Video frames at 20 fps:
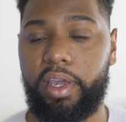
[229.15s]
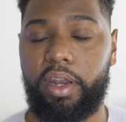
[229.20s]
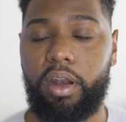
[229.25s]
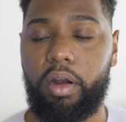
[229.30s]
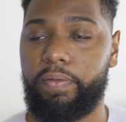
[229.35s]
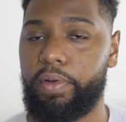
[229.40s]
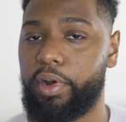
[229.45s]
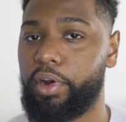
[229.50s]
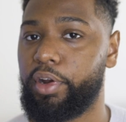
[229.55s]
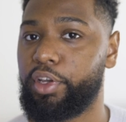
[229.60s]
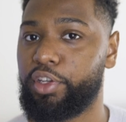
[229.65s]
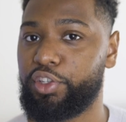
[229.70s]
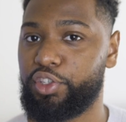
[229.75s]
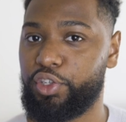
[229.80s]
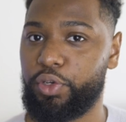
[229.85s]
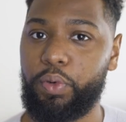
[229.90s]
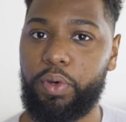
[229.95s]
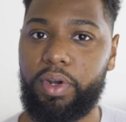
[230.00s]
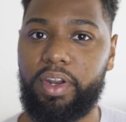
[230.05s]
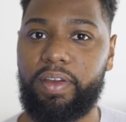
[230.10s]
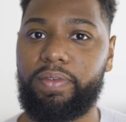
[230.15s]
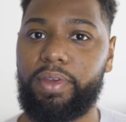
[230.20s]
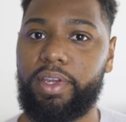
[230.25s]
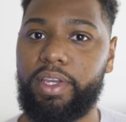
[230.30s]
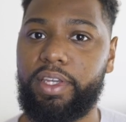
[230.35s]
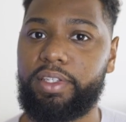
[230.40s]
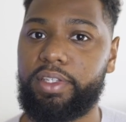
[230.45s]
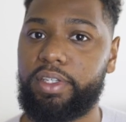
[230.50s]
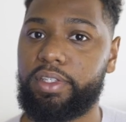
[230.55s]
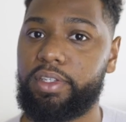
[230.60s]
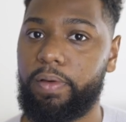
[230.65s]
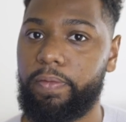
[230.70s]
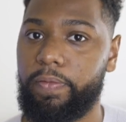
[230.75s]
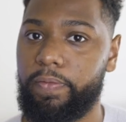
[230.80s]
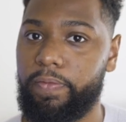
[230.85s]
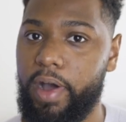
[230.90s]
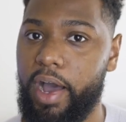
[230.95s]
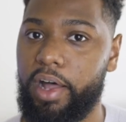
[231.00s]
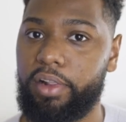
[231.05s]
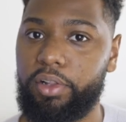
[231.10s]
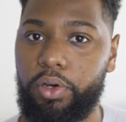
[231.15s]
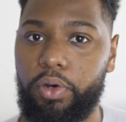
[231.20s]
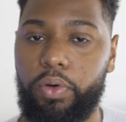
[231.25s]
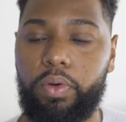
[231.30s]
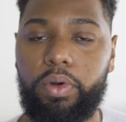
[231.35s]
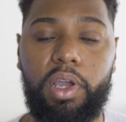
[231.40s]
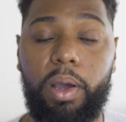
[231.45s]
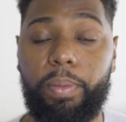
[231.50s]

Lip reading: and are very intuitive and easy to follow.